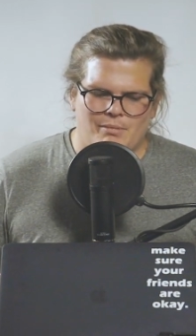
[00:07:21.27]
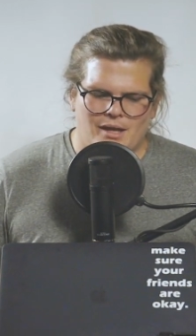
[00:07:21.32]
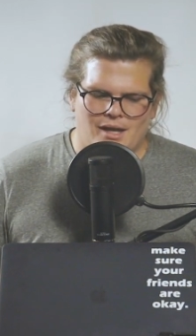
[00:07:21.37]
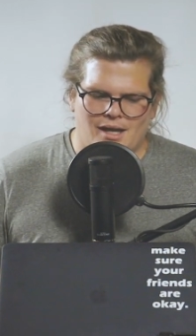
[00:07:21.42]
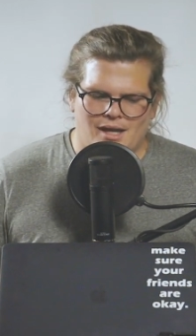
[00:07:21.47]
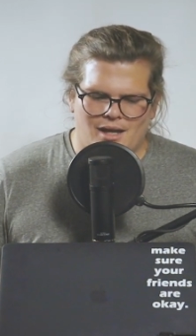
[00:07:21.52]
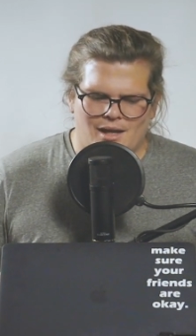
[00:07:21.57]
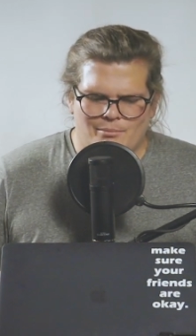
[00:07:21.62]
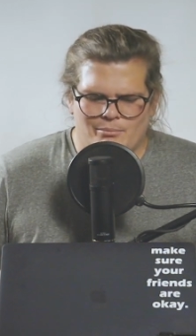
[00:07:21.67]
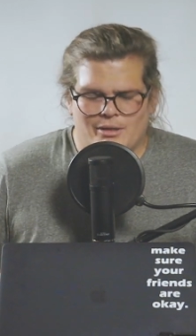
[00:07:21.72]

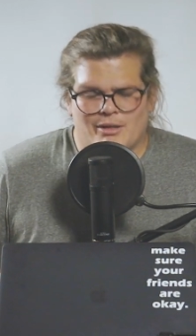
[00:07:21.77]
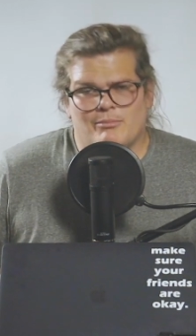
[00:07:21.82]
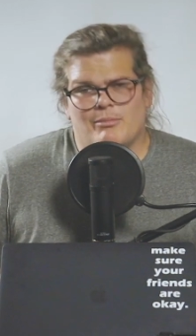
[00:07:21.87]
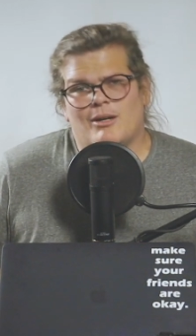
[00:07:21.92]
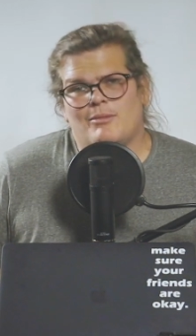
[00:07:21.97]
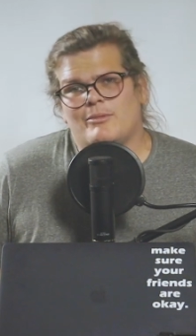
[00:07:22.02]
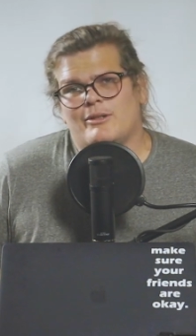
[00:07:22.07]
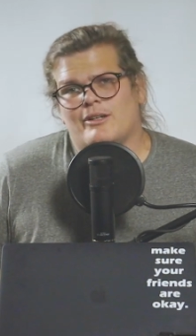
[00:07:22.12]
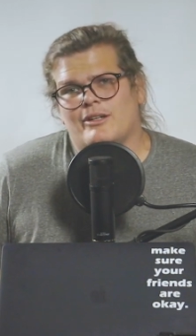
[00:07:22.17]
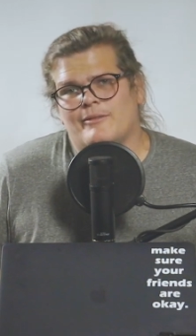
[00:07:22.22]
been a
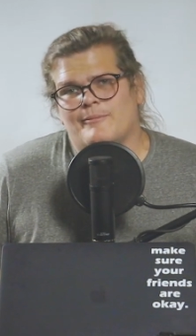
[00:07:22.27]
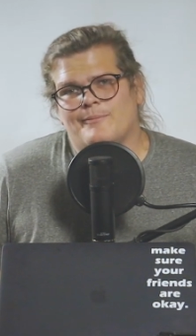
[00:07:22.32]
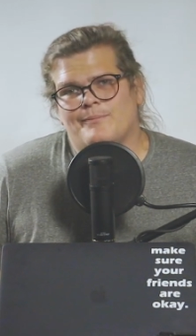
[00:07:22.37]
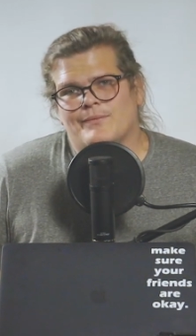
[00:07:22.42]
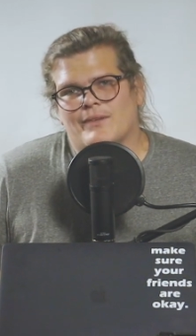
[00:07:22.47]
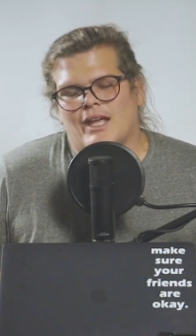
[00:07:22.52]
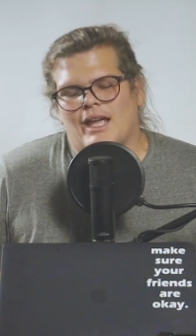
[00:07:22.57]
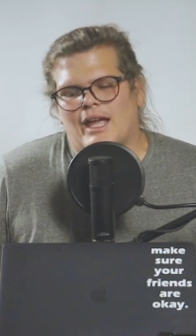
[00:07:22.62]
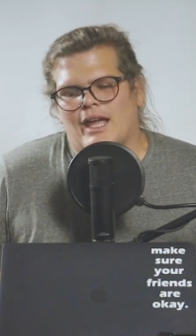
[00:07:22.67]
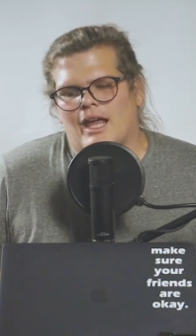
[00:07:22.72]
bummer,
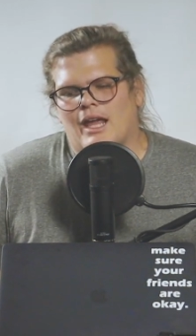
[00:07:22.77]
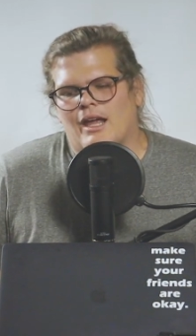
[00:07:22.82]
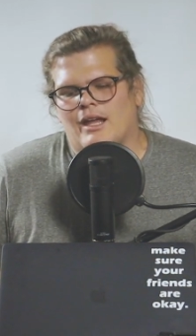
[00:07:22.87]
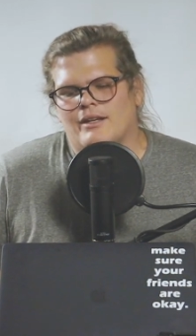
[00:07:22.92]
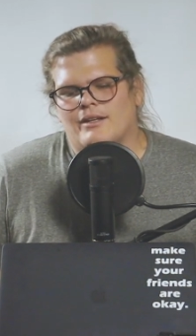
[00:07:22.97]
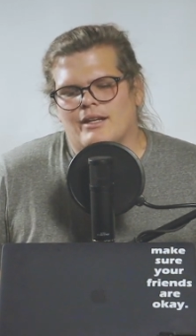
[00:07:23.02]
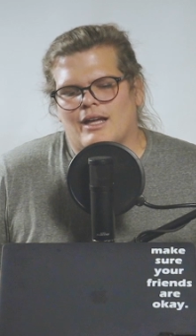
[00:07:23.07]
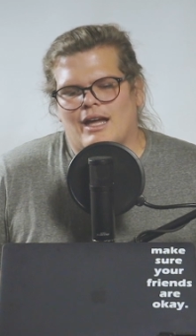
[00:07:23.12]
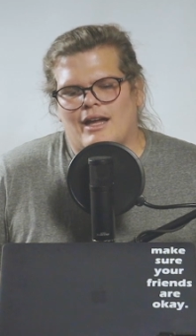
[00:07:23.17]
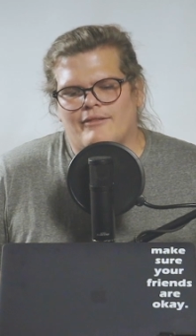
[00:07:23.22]

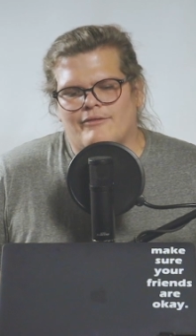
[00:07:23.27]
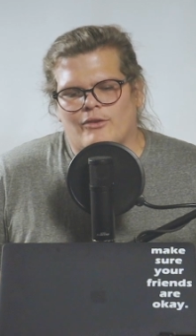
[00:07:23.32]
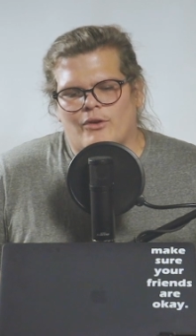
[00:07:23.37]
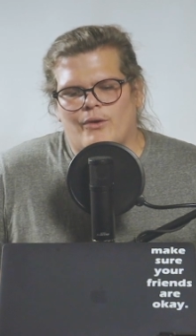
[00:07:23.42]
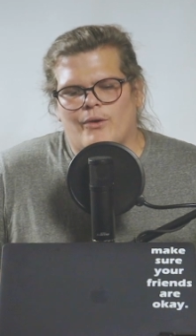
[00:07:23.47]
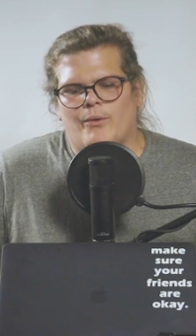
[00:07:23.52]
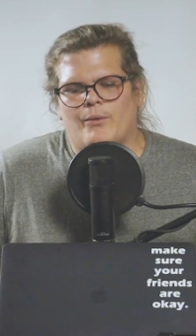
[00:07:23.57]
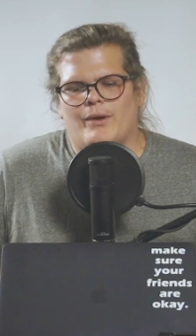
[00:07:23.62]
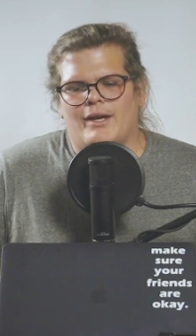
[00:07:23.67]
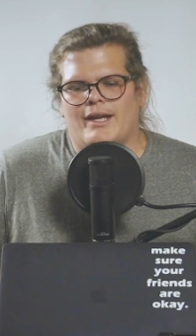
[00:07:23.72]
and I've
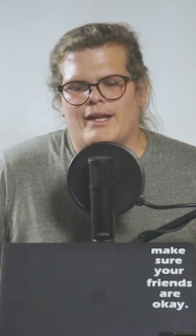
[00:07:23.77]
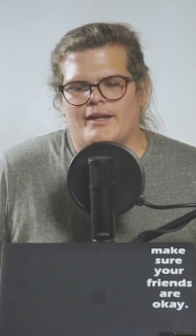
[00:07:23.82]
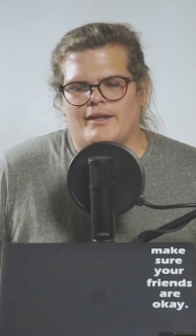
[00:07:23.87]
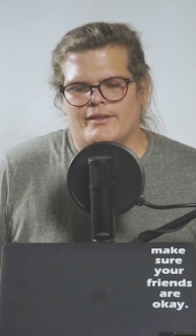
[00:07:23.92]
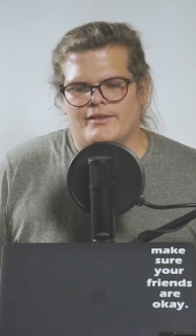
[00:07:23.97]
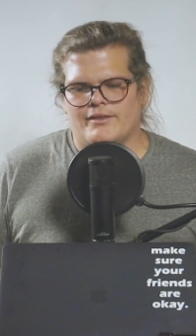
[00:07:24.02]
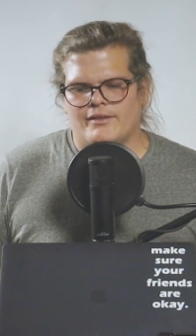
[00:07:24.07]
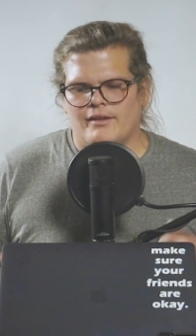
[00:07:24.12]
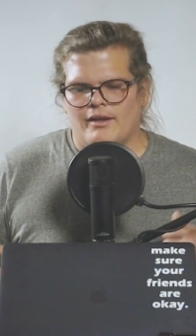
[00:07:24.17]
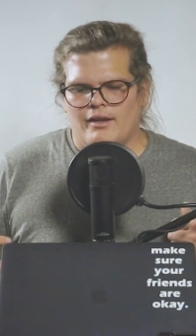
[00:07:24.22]

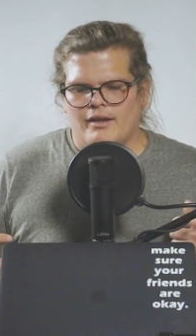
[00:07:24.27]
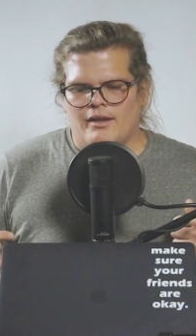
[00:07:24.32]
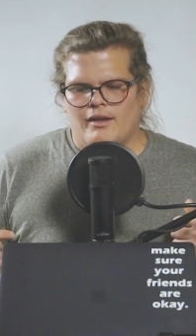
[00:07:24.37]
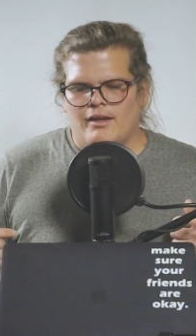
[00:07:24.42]
always